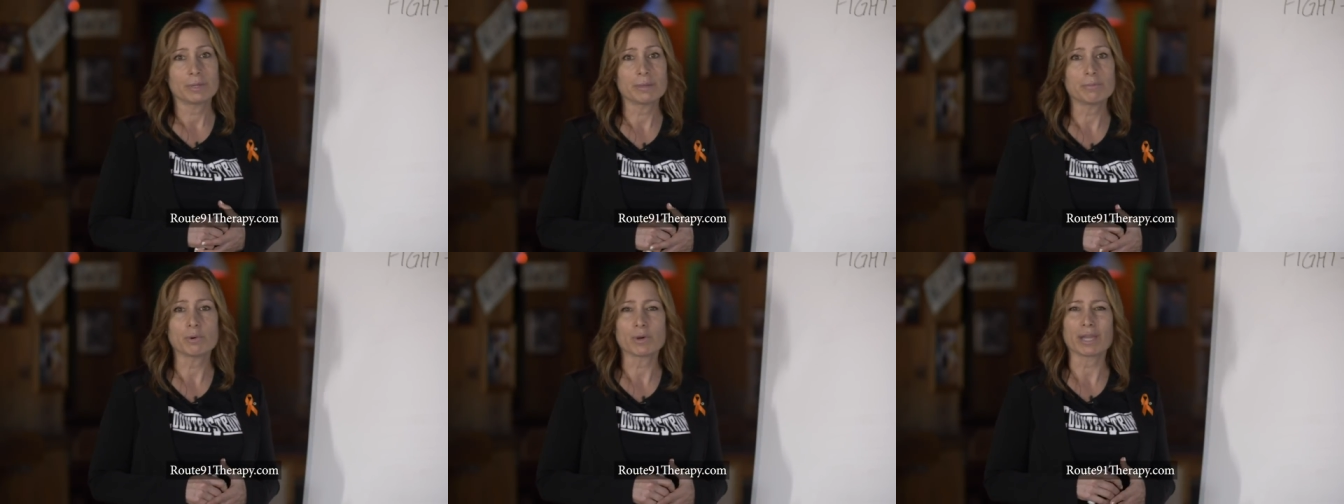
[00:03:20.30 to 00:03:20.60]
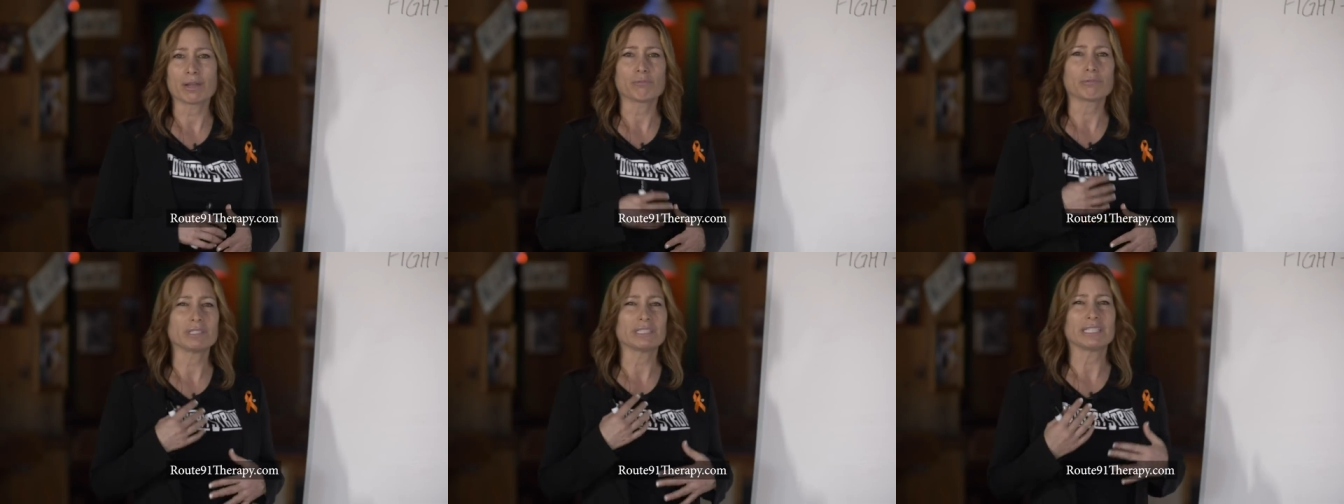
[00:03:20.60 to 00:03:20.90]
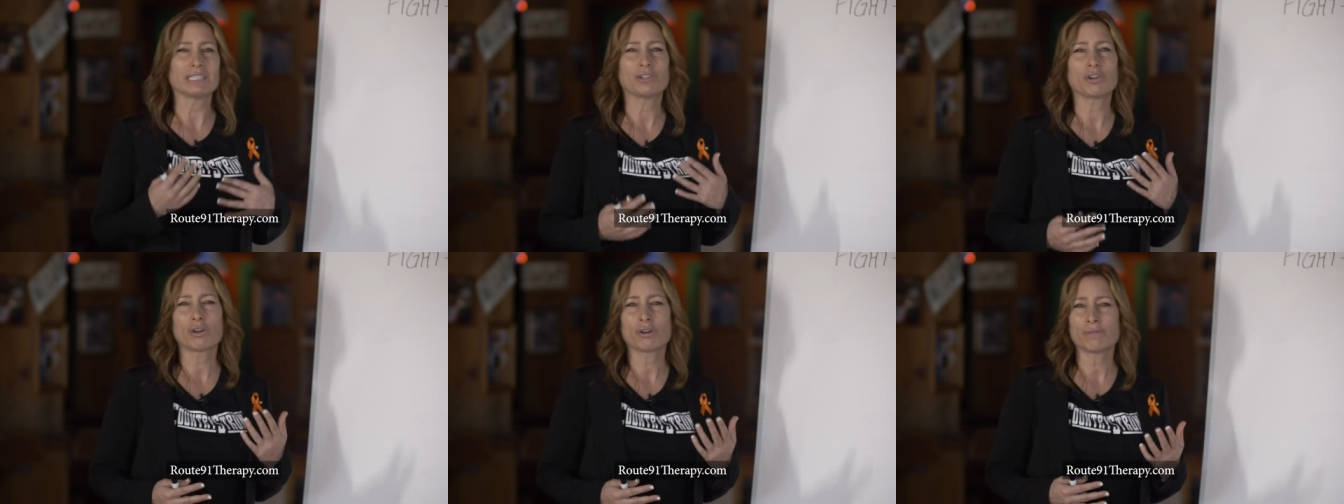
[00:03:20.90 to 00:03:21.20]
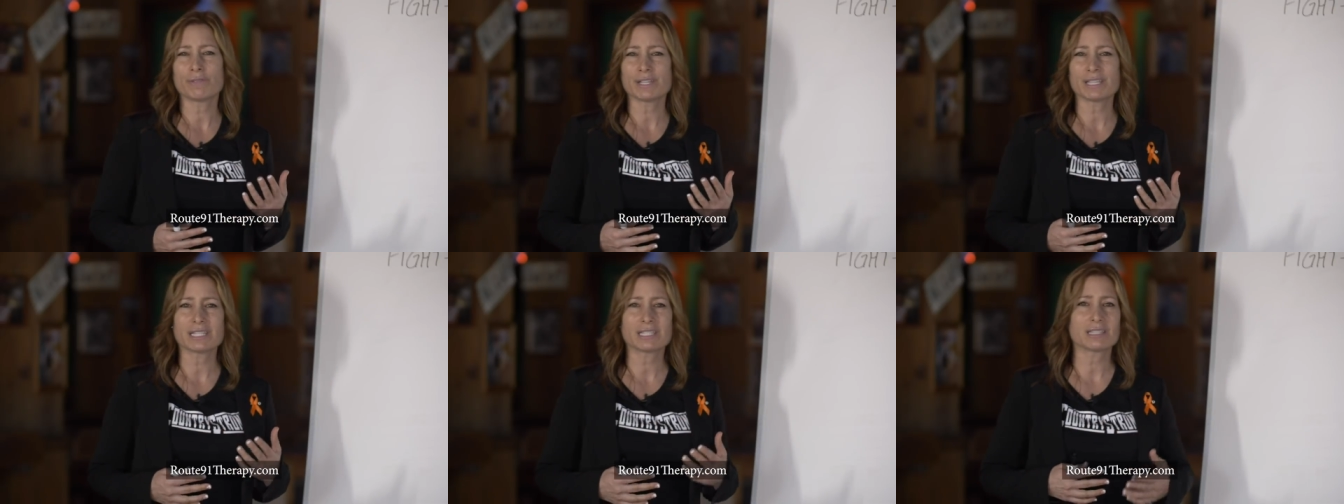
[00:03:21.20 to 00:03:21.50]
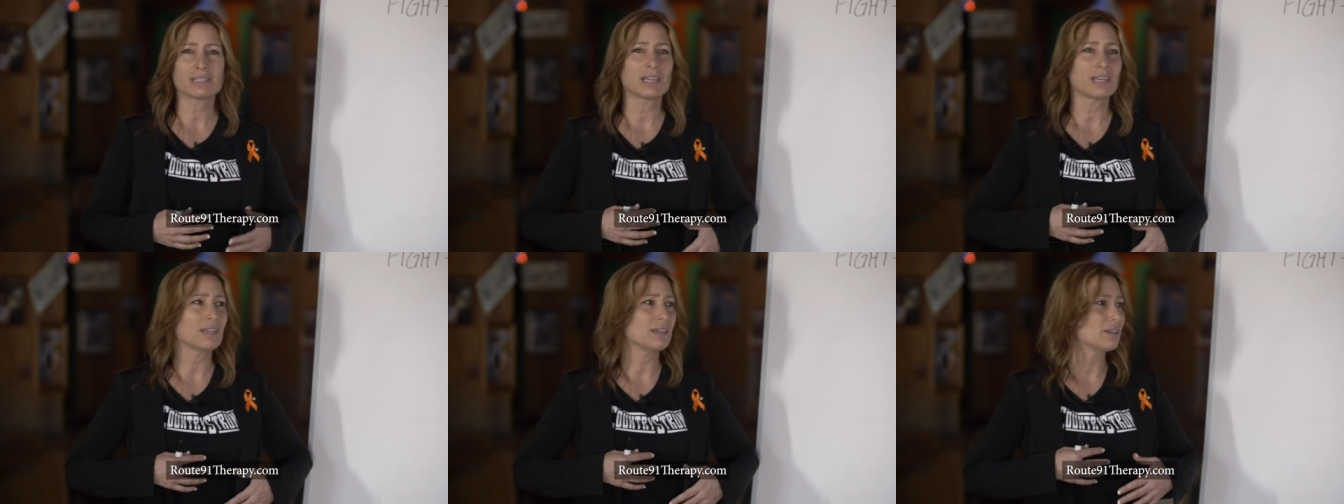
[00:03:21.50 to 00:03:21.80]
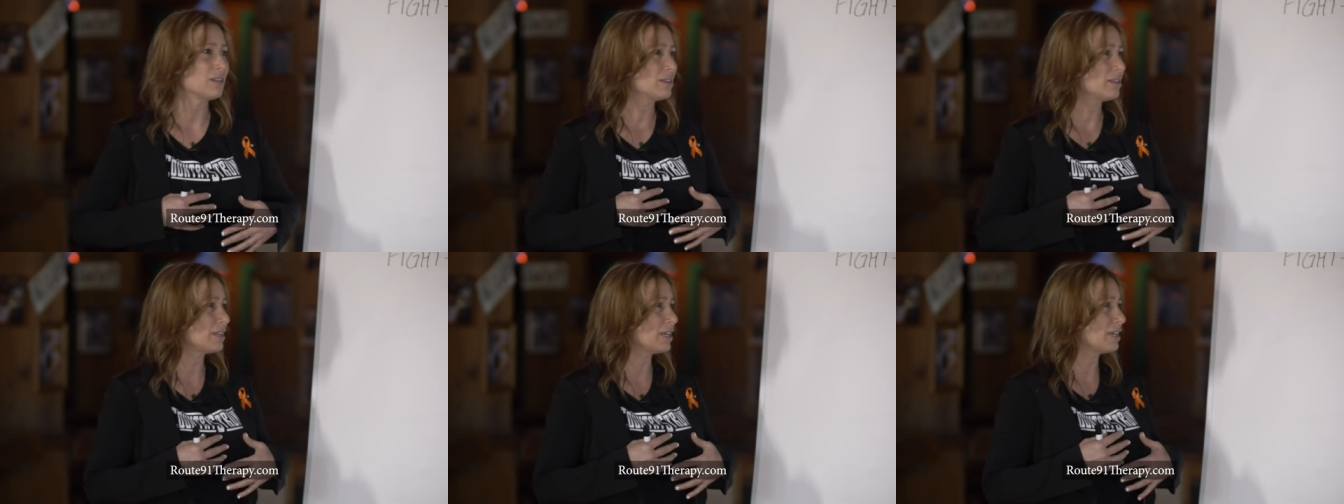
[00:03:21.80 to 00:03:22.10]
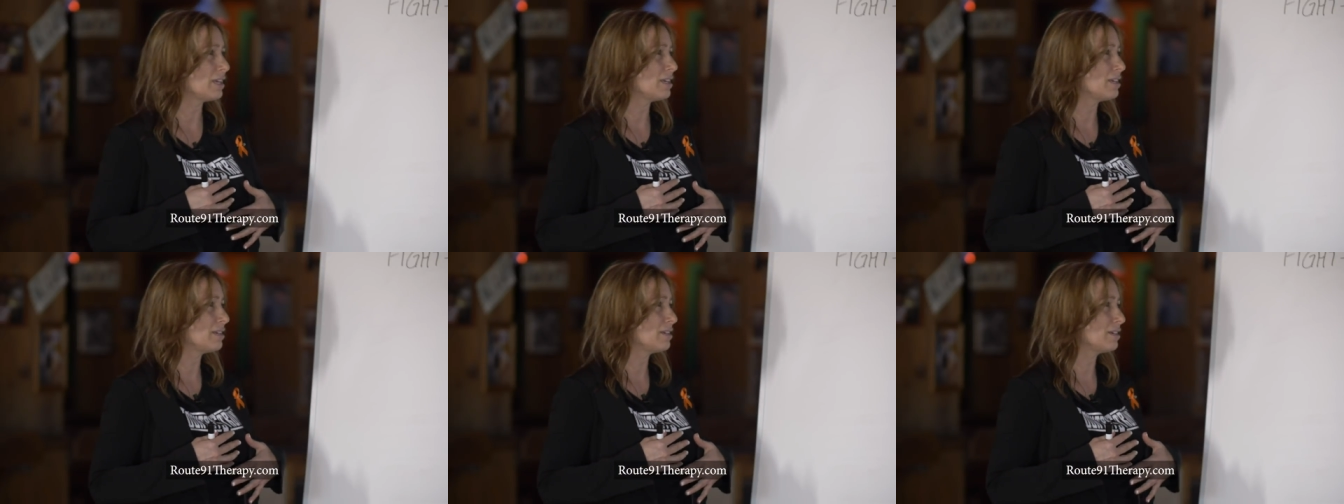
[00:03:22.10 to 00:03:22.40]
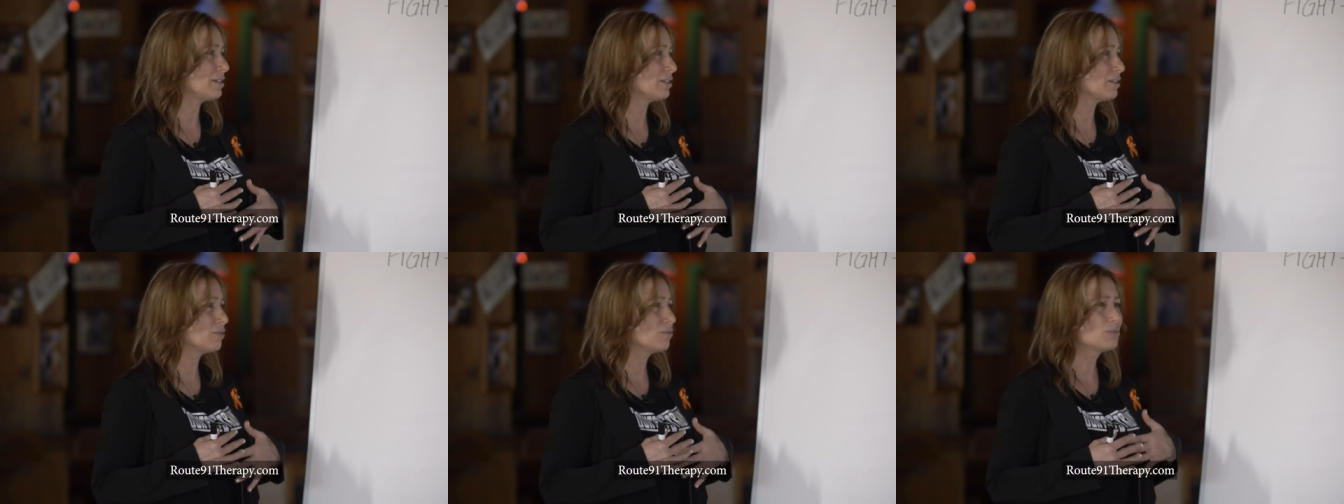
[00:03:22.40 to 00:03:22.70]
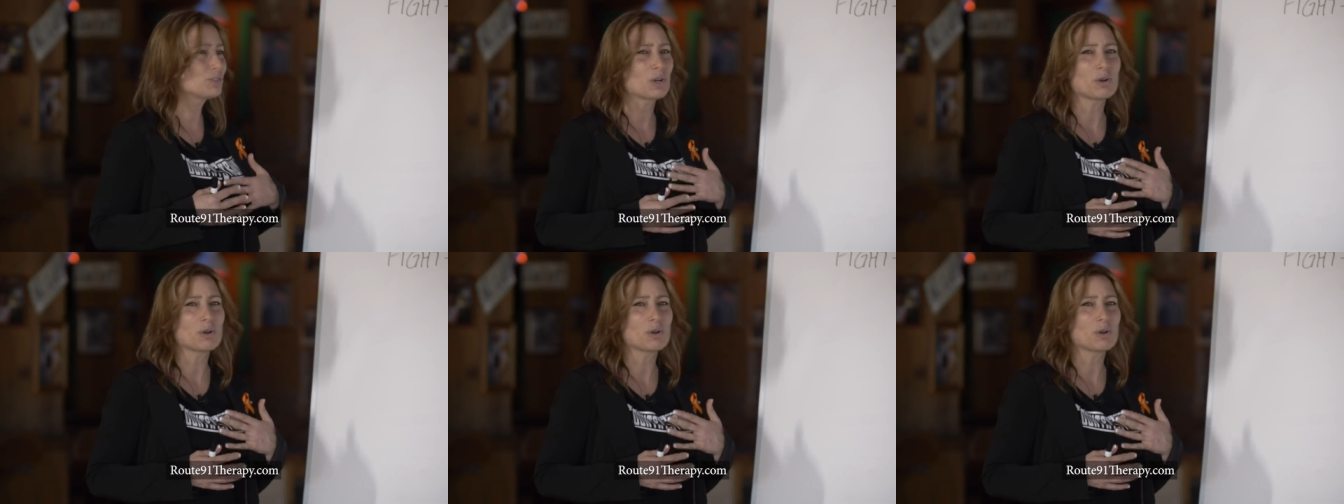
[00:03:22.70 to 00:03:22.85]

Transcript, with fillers: people get really nervous. They, they,